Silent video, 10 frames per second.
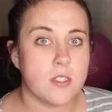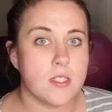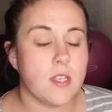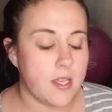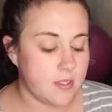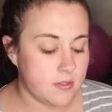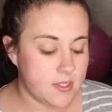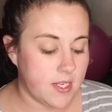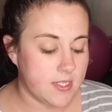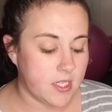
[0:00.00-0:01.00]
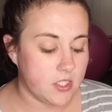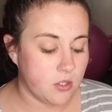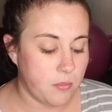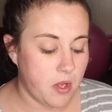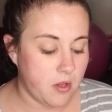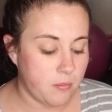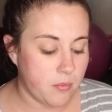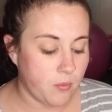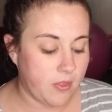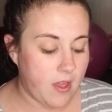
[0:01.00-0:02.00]
sanitize your pump
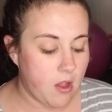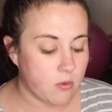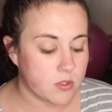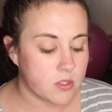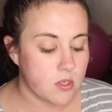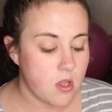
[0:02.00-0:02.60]
without